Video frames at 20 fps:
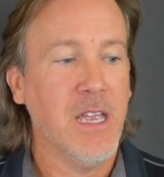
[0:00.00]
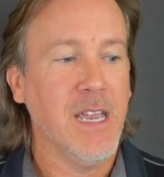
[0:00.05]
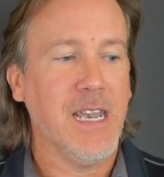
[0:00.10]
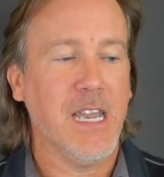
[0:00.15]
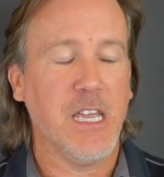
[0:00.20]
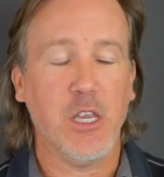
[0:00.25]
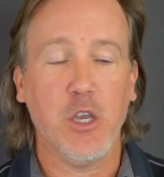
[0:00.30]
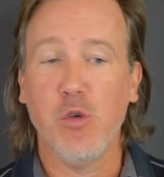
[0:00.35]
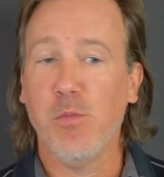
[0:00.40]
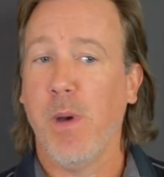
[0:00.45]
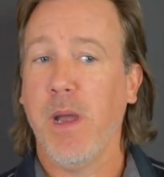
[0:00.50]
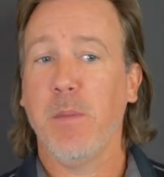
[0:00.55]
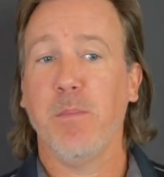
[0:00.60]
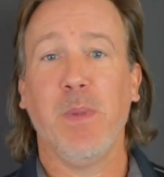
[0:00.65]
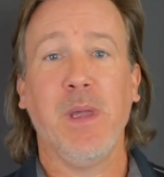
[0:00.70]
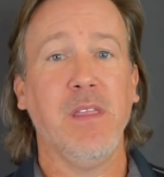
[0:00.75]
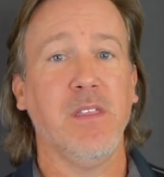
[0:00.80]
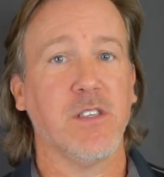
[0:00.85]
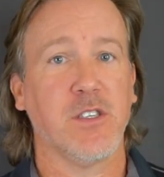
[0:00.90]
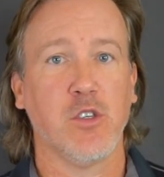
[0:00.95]
Now you might
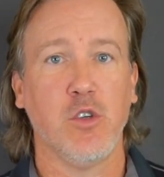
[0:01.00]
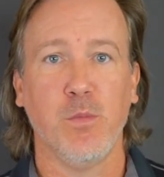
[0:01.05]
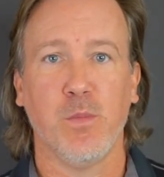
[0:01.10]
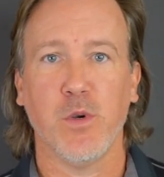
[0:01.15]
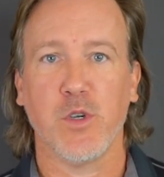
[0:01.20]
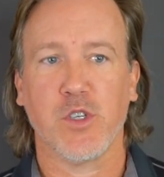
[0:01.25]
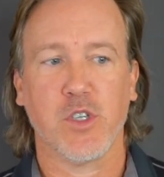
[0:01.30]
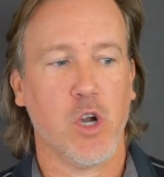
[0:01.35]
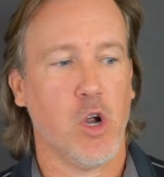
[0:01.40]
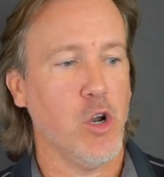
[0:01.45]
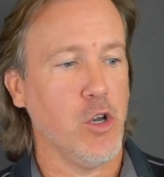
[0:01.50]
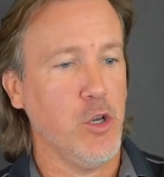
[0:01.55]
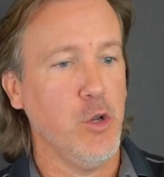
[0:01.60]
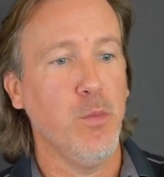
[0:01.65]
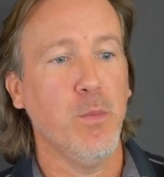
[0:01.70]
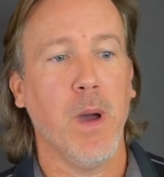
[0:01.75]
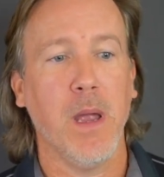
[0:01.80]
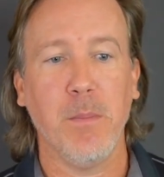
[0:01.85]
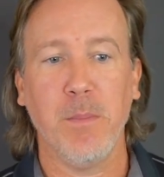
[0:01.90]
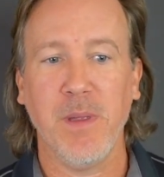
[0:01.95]
be the superstar, you
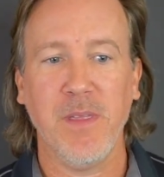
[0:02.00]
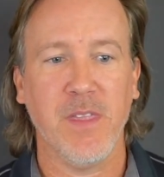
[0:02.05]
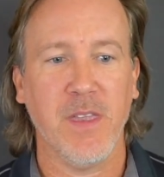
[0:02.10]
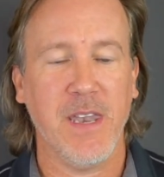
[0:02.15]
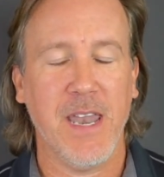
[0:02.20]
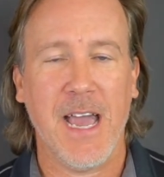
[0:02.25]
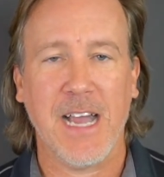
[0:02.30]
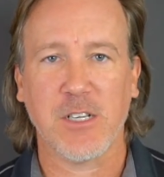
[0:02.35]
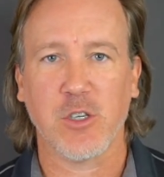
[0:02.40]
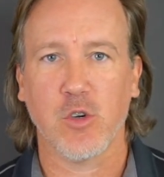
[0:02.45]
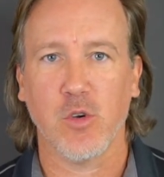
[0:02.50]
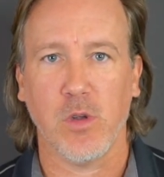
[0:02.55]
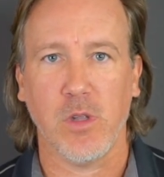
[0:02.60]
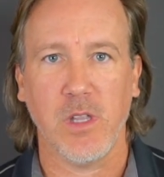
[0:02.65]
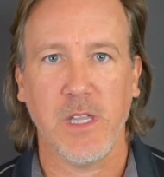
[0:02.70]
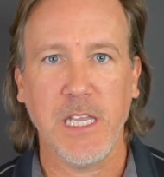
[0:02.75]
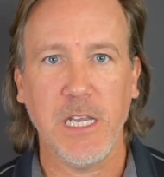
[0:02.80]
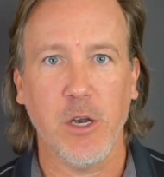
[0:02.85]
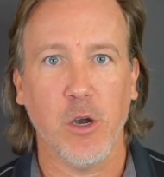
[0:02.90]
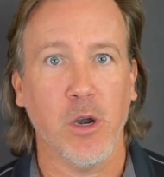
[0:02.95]
might be the natural
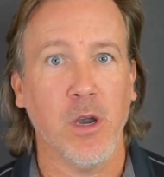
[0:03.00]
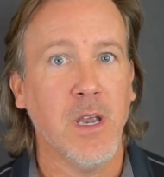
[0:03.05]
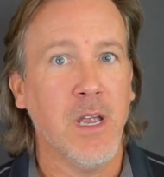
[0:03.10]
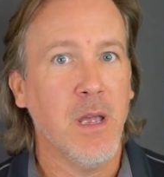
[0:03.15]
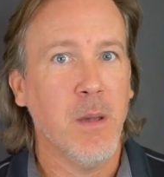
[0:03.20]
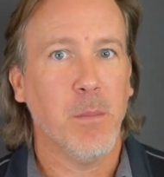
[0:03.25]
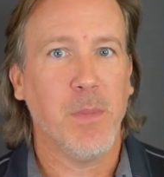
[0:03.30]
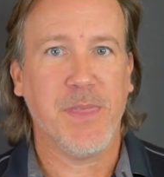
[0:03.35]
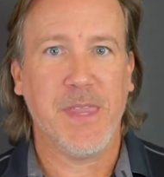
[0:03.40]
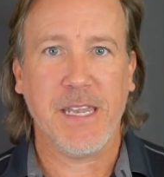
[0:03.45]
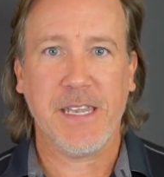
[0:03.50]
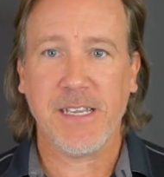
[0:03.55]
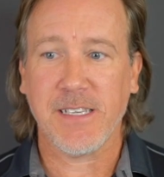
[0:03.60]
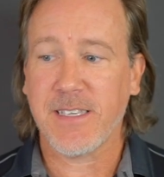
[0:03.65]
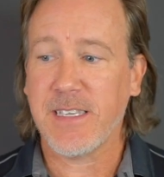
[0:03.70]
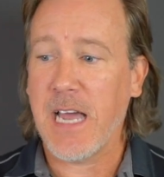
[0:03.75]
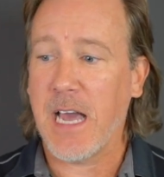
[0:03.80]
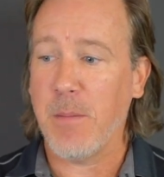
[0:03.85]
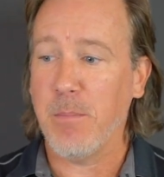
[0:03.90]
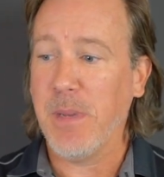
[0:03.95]
leader, but that
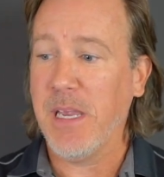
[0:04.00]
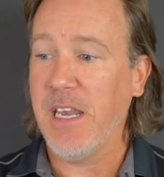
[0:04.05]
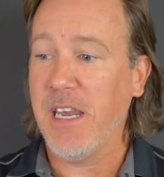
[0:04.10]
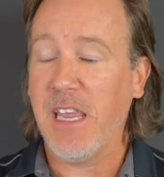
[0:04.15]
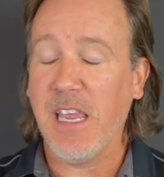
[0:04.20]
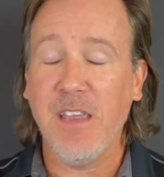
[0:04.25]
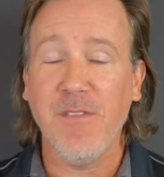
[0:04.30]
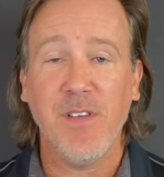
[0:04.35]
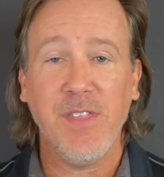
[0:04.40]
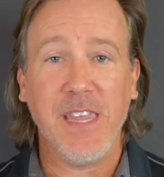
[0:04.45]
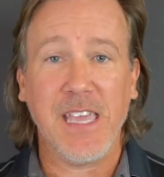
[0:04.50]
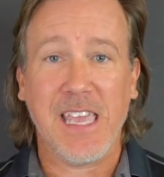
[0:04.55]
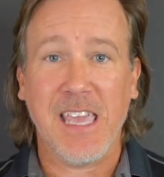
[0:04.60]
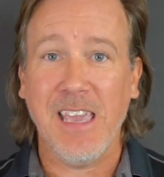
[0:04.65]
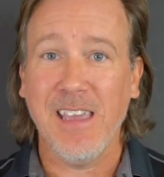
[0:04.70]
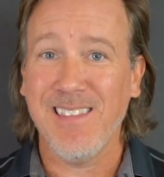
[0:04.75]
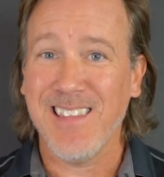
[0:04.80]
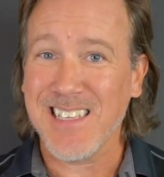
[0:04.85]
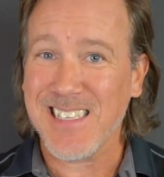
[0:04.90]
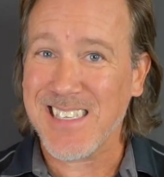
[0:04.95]
does not mean even the
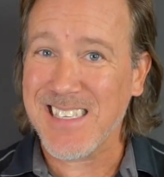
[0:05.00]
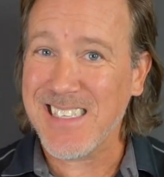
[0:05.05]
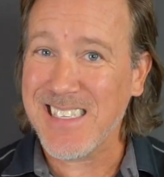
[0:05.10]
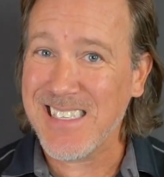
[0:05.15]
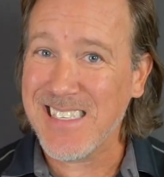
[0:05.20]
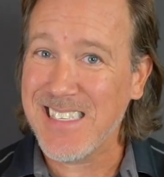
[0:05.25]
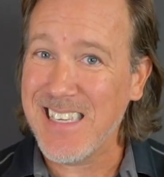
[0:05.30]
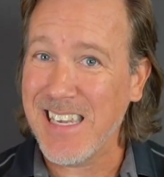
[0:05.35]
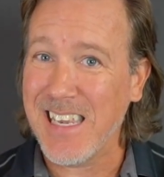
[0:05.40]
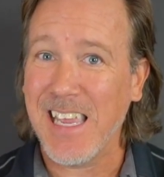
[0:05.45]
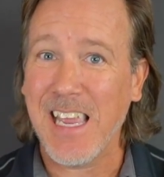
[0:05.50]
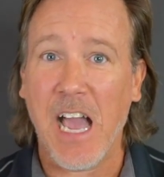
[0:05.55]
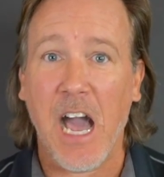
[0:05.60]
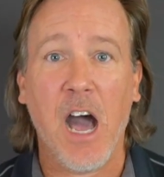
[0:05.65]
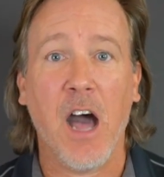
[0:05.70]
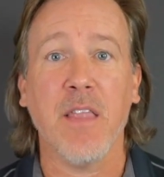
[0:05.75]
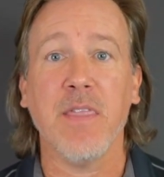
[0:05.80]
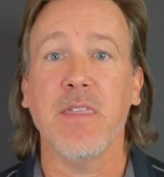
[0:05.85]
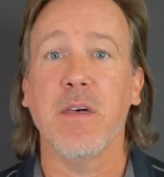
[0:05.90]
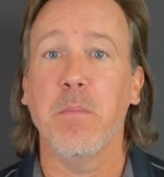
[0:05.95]
kid that's sitting
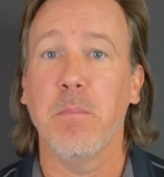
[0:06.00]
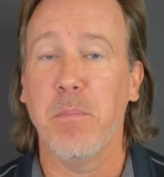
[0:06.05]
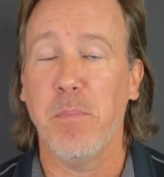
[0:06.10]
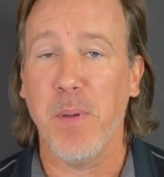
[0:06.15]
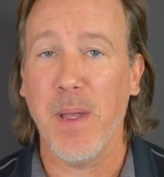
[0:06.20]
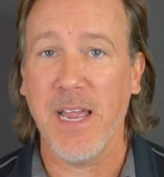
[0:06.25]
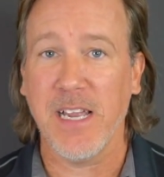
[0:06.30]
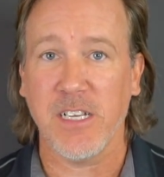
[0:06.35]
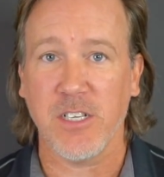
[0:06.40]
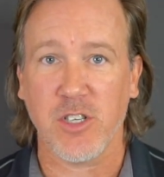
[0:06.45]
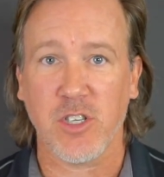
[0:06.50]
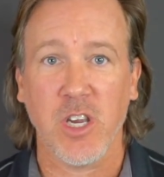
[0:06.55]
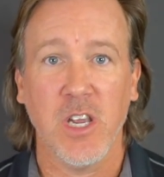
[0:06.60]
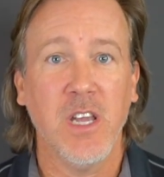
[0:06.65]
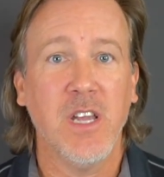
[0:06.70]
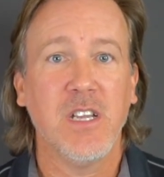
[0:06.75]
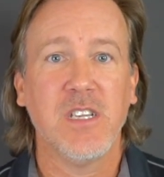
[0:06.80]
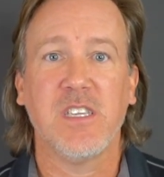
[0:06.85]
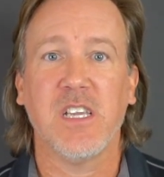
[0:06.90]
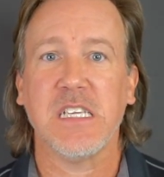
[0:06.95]
on the bench
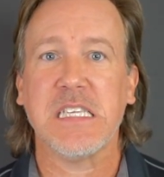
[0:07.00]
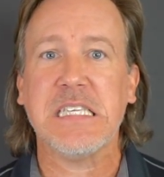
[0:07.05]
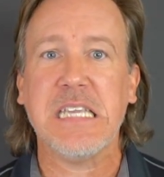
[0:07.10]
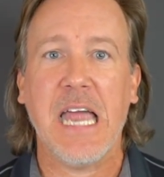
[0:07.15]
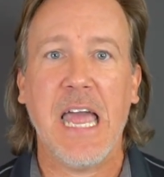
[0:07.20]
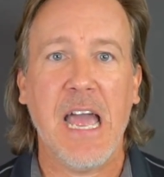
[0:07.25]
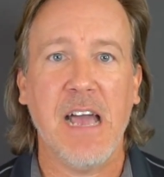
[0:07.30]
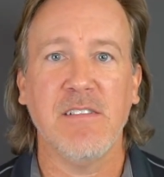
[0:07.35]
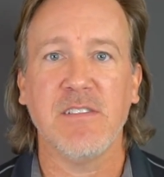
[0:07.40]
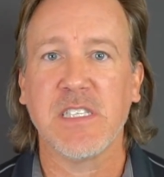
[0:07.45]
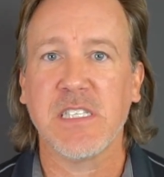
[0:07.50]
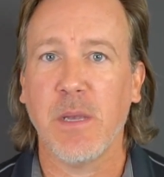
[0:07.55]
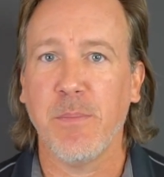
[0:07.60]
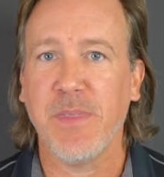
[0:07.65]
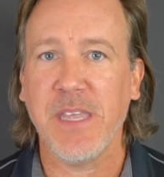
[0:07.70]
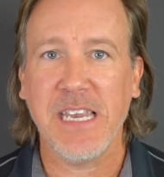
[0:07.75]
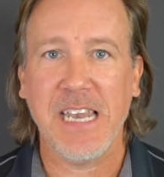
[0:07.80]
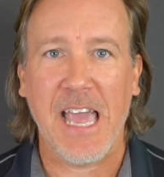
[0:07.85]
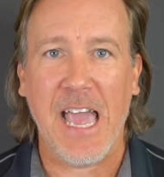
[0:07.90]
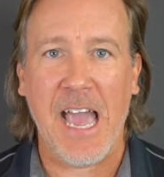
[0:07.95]
doesn't have
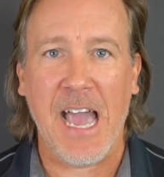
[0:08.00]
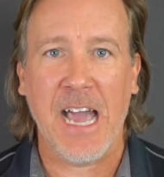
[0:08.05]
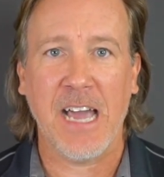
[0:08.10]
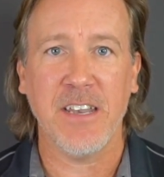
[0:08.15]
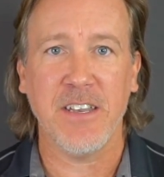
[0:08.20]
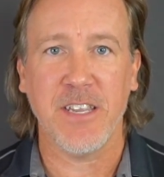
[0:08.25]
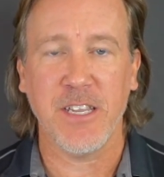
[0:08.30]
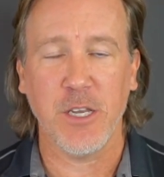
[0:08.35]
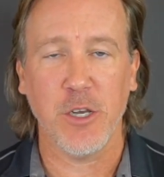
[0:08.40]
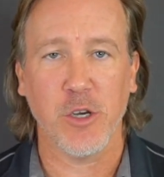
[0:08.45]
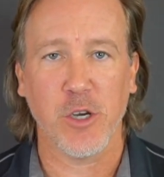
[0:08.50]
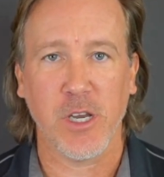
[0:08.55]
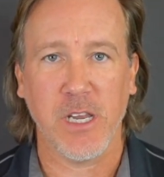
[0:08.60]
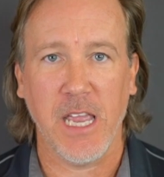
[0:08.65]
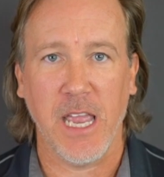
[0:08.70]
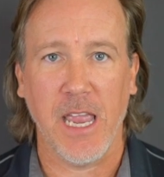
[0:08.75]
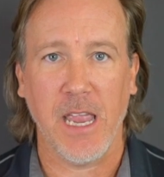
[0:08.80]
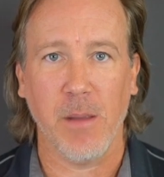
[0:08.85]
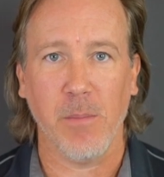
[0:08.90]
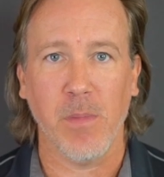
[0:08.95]
something to add to your
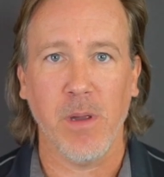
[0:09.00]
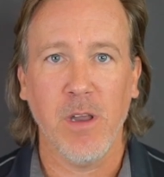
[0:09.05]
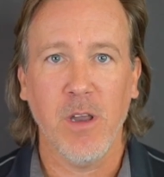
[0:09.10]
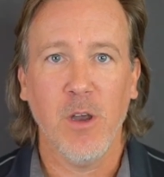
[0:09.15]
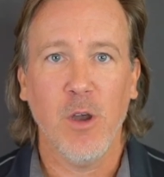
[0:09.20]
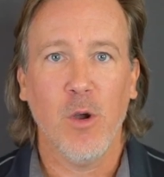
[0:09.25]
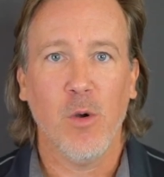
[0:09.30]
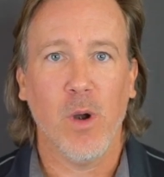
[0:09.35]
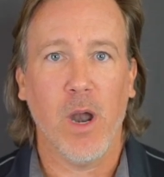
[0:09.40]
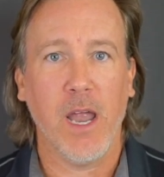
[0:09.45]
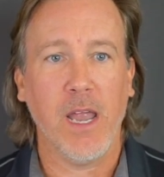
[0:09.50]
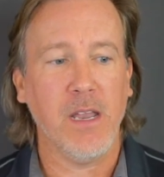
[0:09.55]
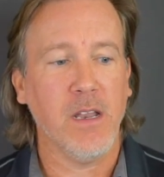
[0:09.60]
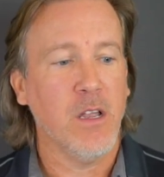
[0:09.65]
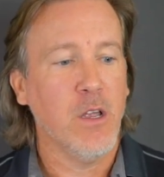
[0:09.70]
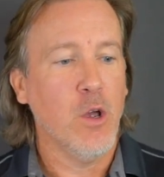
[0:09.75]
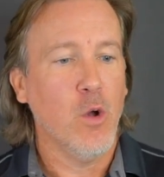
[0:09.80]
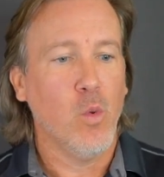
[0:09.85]
game, right?